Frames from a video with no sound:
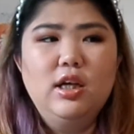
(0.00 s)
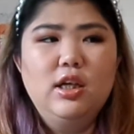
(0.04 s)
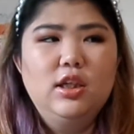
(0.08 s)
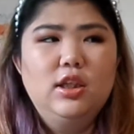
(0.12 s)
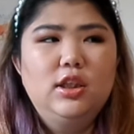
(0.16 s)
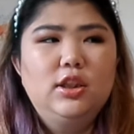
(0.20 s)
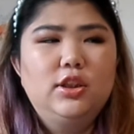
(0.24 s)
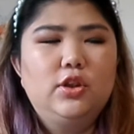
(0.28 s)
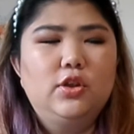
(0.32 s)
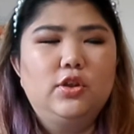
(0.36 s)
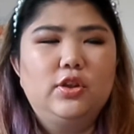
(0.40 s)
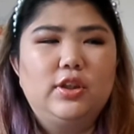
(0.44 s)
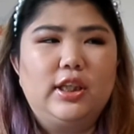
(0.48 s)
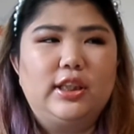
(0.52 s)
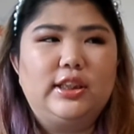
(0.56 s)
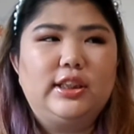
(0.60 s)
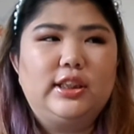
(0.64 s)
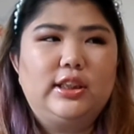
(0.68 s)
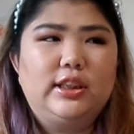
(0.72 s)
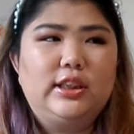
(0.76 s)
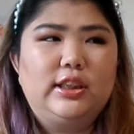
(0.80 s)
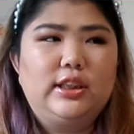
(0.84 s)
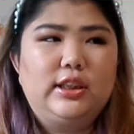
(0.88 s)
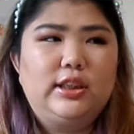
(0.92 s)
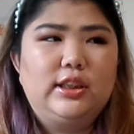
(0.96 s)
so
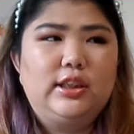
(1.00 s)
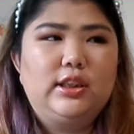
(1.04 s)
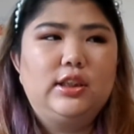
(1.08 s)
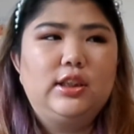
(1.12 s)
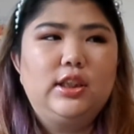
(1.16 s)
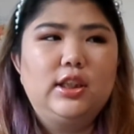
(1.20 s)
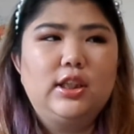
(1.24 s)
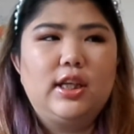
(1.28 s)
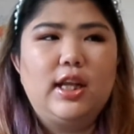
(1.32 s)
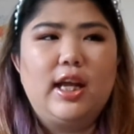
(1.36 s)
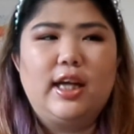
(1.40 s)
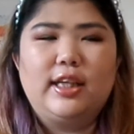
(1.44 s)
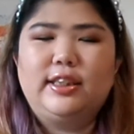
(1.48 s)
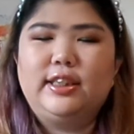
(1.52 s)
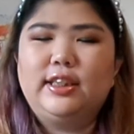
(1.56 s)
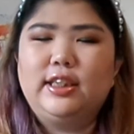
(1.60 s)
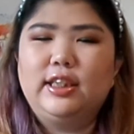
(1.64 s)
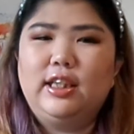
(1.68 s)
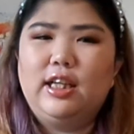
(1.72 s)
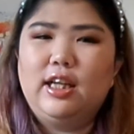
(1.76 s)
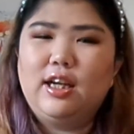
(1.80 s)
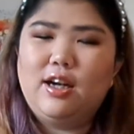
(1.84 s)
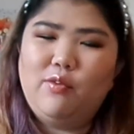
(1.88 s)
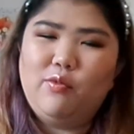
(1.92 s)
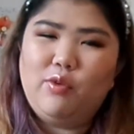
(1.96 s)
that's the last thing
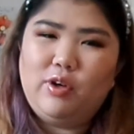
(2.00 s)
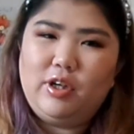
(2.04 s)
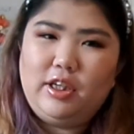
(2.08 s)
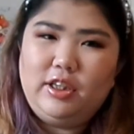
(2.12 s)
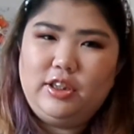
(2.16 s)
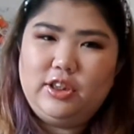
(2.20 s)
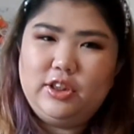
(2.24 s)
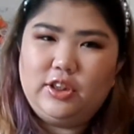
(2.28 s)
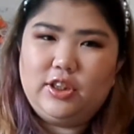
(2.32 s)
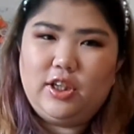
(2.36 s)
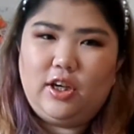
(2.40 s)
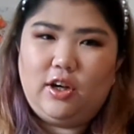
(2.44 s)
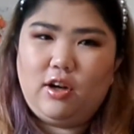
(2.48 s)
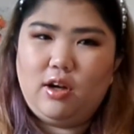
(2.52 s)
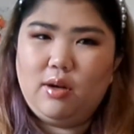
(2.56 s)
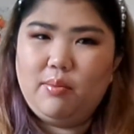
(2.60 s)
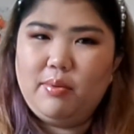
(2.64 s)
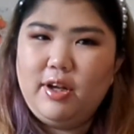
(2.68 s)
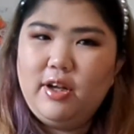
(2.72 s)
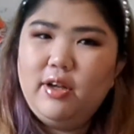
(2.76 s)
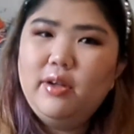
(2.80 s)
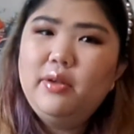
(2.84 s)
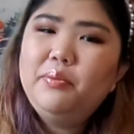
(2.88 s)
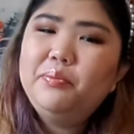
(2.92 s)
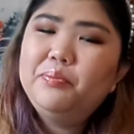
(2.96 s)
that I wanted to talk
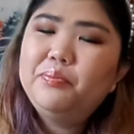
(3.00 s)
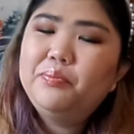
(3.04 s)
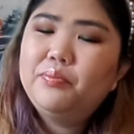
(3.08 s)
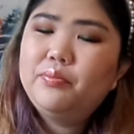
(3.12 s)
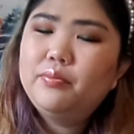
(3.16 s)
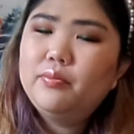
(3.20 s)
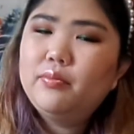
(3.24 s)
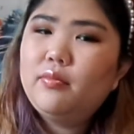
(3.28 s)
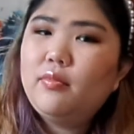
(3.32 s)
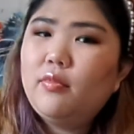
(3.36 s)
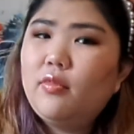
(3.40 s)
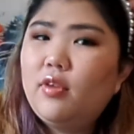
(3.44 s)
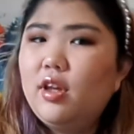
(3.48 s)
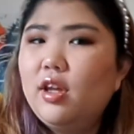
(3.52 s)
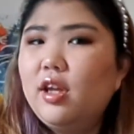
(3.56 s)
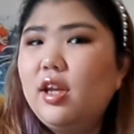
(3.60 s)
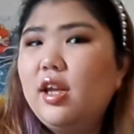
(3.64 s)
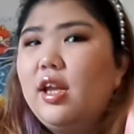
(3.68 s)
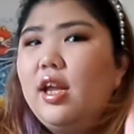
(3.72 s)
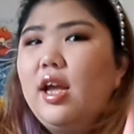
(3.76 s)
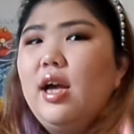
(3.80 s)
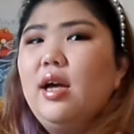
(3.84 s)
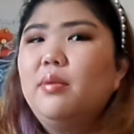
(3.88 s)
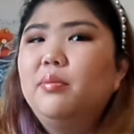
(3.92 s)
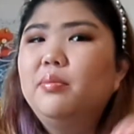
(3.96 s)
about.
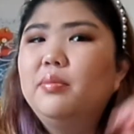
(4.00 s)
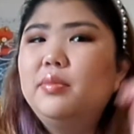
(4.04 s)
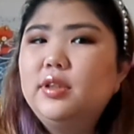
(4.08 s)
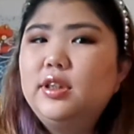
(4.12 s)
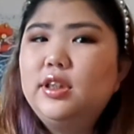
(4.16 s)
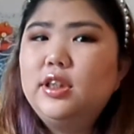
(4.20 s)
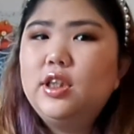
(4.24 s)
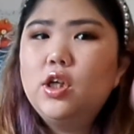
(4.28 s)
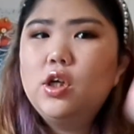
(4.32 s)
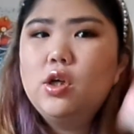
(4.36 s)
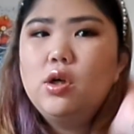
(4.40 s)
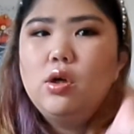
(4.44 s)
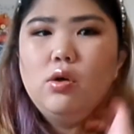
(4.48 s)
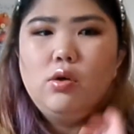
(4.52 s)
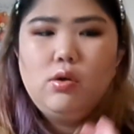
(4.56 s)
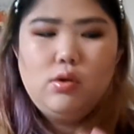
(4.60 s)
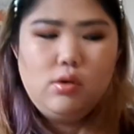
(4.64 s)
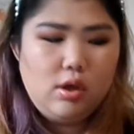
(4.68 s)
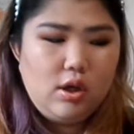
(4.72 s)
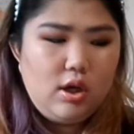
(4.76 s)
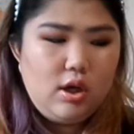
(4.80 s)
Yeah, so